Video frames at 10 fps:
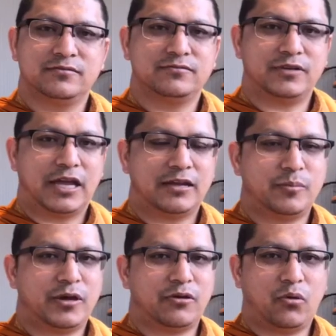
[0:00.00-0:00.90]
Forget
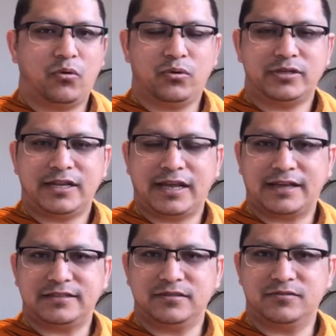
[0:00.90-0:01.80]
about all the
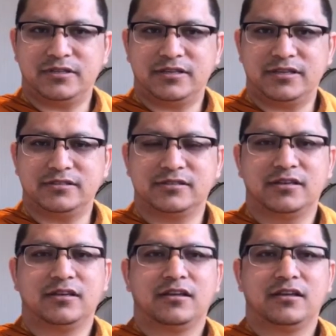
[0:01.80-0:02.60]
negativities.